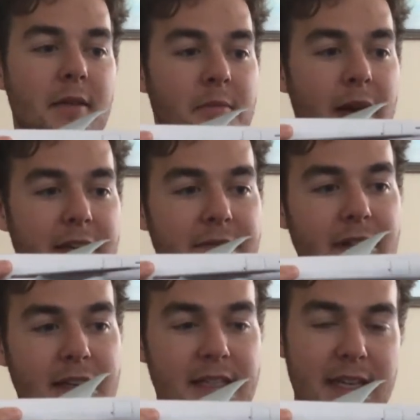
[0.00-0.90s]
by
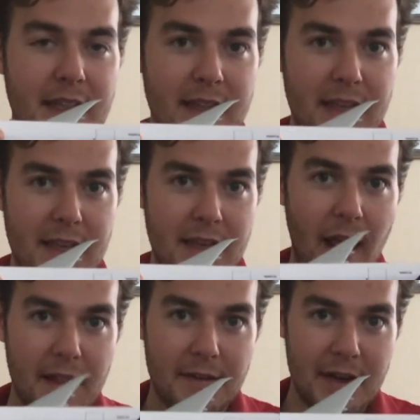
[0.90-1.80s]
deflecting the
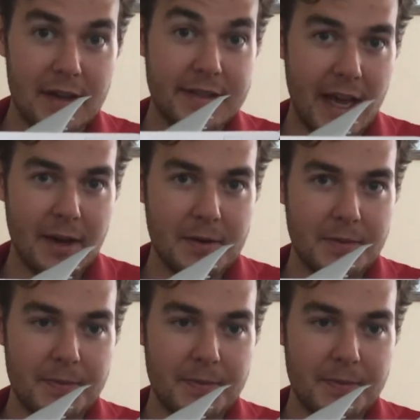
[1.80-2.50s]
elevator down,